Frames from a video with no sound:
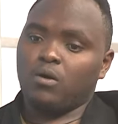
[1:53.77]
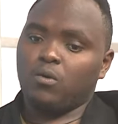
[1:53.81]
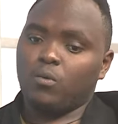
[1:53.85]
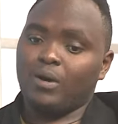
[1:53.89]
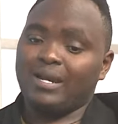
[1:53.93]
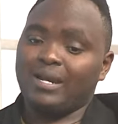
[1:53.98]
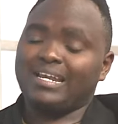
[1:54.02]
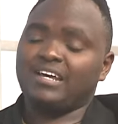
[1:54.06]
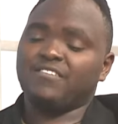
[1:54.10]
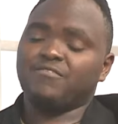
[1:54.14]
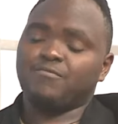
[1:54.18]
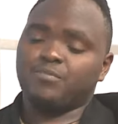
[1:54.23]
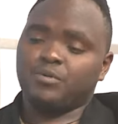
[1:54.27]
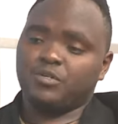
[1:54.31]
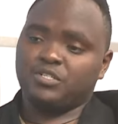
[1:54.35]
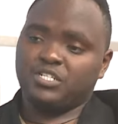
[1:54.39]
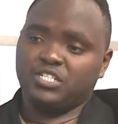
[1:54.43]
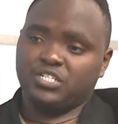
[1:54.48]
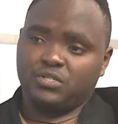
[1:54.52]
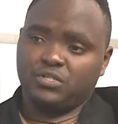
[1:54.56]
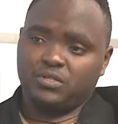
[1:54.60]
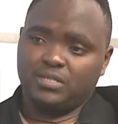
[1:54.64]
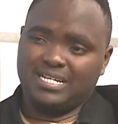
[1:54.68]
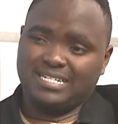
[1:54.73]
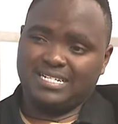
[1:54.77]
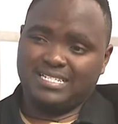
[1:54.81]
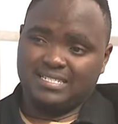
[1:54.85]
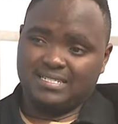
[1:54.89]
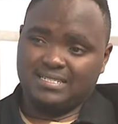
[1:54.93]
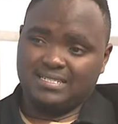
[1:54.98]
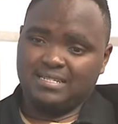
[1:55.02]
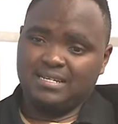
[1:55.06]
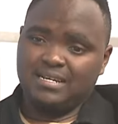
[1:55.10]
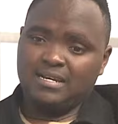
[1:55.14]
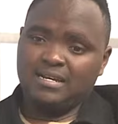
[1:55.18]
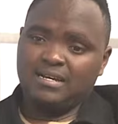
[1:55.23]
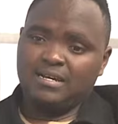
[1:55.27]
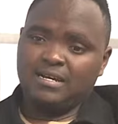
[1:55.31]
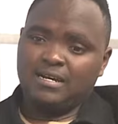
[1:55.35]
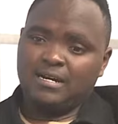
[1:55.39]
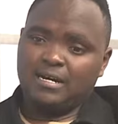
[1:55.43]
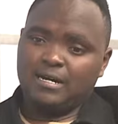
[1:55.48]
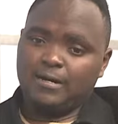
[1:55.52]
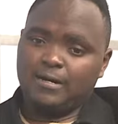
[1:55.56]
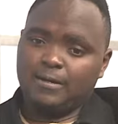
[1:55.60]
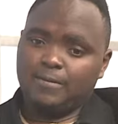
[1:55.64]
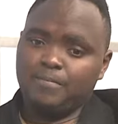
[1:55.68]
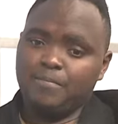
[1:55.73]
wildlife protection, that is
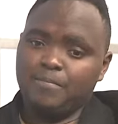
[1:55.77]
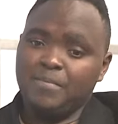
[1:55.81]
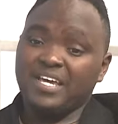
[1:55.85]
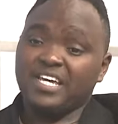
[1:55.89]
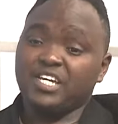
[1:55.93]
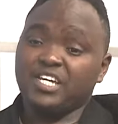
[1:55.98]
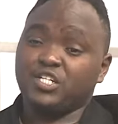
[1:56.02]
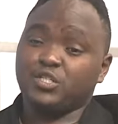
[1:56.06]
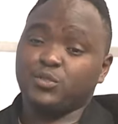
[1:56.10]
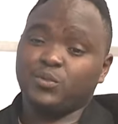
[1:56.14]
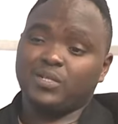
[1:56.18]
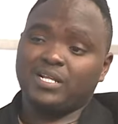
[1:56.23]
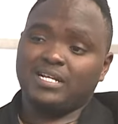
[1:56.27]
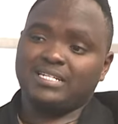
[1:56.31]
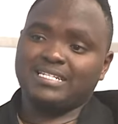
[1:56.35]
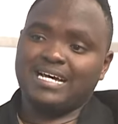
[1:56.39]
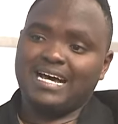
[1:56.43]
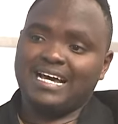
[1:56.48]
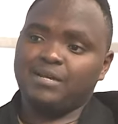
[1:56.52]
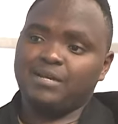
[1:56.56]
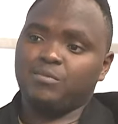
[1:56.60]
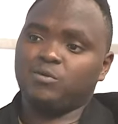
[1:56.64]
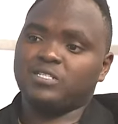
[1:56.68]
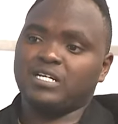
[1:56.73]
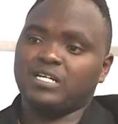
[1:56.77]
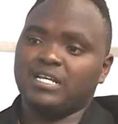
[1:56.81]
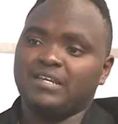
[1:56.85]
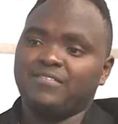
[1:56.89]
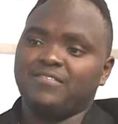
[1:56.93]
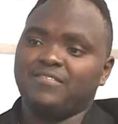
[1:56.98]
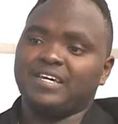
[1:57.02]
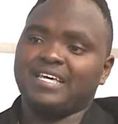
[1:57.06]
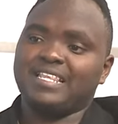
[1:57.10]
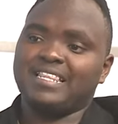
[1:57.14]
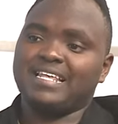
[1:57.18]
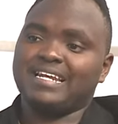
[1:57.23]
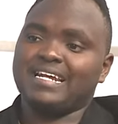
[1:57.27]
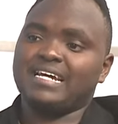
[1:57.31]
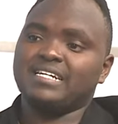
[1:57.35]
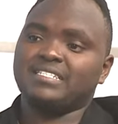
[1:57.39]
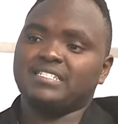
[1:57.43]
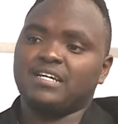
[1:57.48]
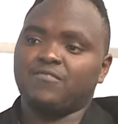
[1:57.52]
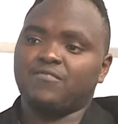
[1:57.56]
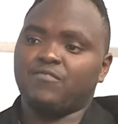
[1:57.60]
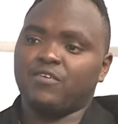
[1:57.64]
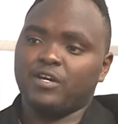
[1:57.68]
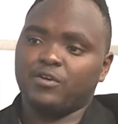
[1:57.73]
uh, making sure that animals are living in the
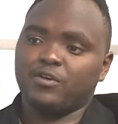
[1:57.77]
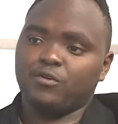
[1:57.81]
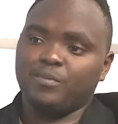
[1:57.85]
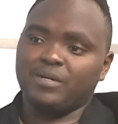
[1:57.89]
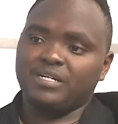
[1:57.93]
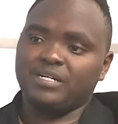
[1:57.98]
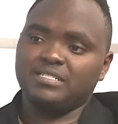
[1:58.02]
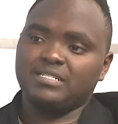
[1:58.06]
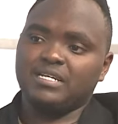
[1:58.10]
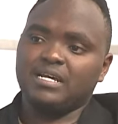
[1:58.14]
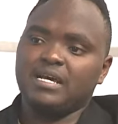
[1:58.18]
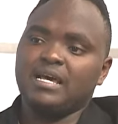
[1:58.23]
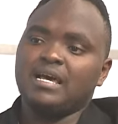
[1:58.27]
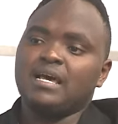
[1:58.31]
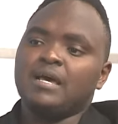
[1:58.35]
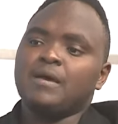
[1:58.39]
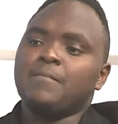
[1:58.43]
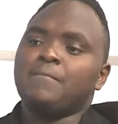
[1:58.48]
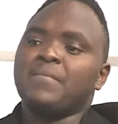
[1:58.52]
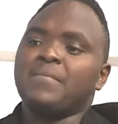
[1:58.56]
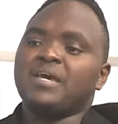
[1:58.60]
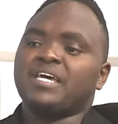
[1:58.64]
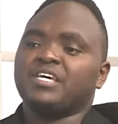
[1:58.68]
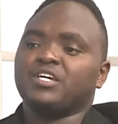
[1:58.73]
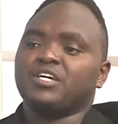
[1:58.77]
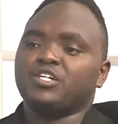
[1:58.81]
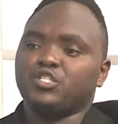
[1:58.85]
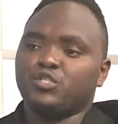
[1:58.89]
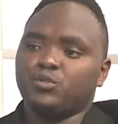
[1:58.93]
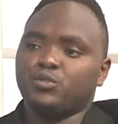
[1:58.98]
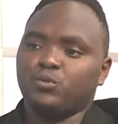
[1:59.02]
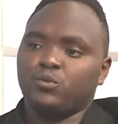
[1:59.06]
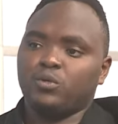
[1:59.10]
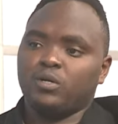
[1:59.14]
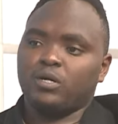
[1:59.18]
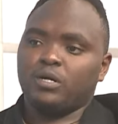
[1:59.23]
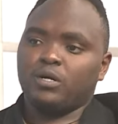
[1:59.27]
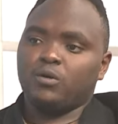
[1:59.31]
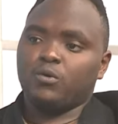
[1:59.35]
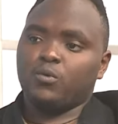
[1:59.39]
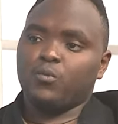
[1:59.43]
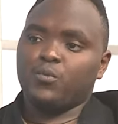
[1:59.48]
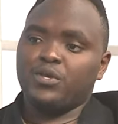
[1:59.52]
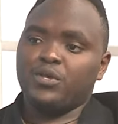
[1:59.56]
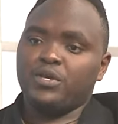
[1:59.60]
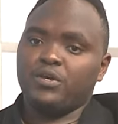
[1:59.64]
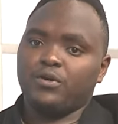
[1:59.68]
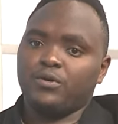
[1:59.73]
right environment, making sure
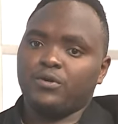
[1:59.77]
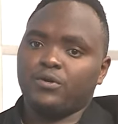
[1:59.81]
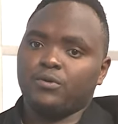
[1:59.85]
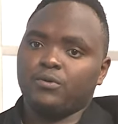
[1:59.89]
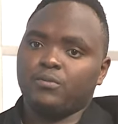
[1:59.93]
we are,